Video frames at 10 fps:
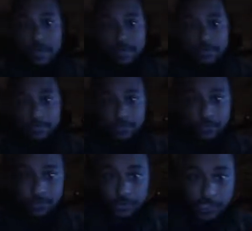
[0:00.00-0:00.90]
April
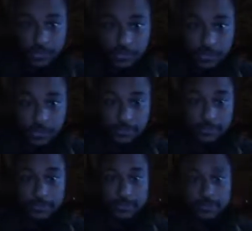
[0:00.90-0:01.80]
Fools come from,
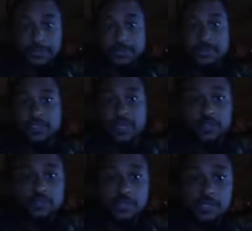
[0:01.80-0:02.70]
you know,
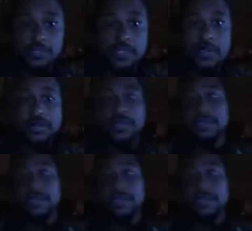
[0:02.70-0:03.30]
because when we was over